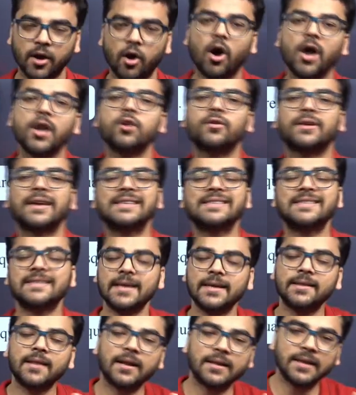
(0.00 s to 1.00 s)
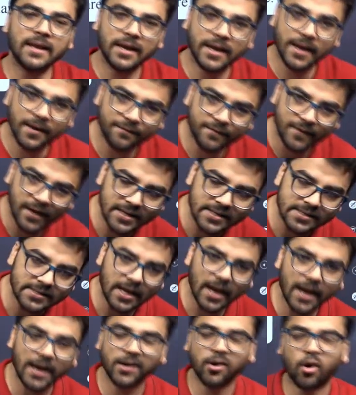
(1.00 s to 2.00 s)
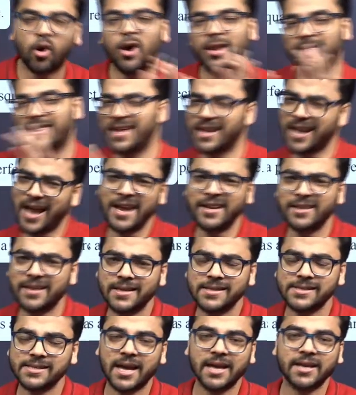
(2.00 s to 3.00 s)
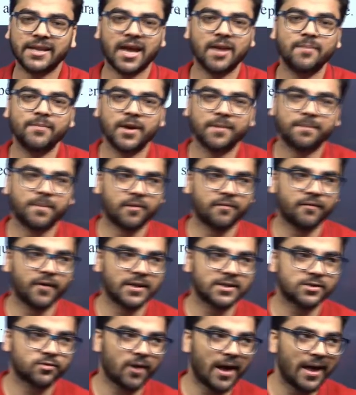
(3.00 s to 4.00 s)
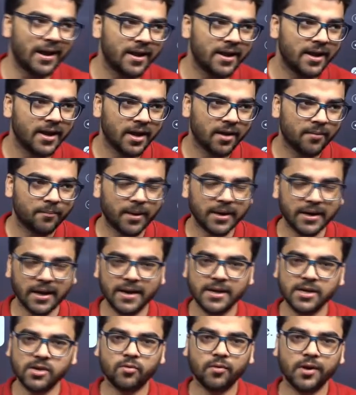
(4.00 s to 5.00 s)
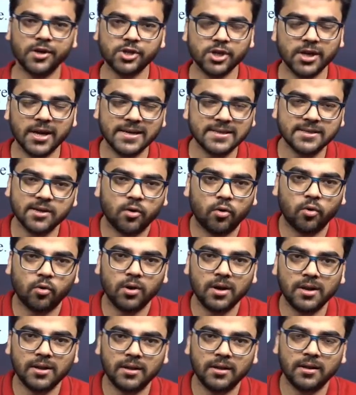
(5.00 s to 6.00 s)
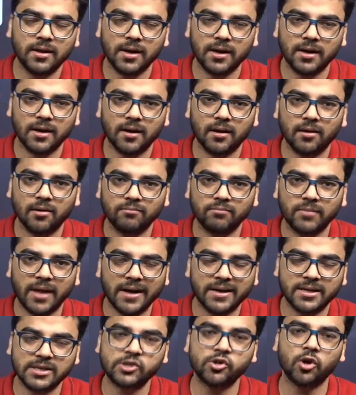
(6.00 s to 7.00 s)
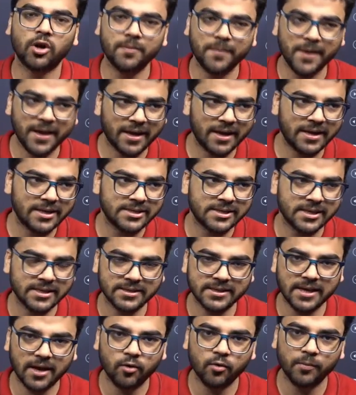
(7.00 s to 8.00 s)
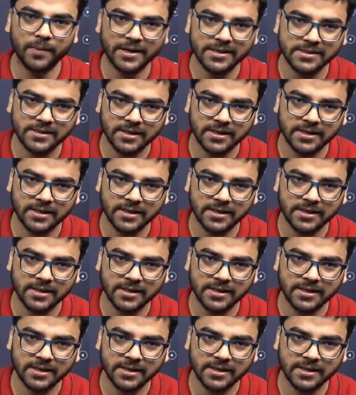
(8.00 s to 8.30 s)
or you can say that the left hand side or the right hand side can be a perfect square, but an equation as a whole, uh, that does not make any sense. I hope it